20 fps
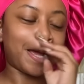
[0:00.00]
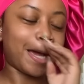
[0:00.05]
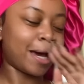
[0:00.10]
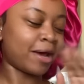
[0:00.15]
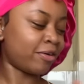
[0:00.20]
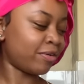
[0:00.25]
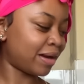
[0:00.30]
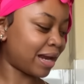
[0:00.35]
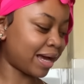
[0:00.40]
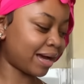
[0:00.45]
i
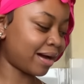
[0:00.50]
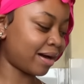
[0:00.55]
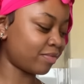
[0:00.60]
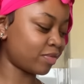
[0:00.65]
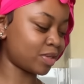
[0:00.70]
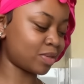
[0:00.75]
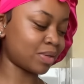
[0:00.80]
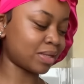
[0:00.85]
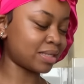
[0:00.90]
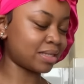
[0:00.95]
don't like how
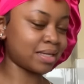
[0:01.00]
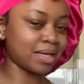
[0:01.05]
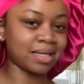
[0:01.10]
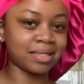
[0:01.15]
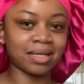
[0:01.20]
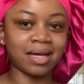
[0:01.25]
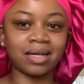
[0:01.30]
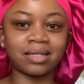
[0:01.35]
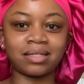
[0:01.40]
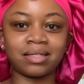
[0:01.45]
this one
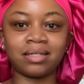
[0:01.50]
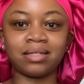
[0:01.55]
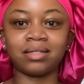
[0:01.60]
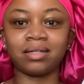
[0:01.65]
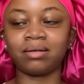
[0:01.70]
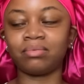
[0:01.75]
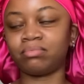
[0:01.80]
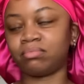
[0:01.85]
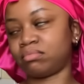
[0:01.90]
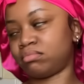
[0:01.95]
tastes actually
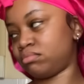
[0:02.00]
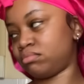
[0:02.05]
um,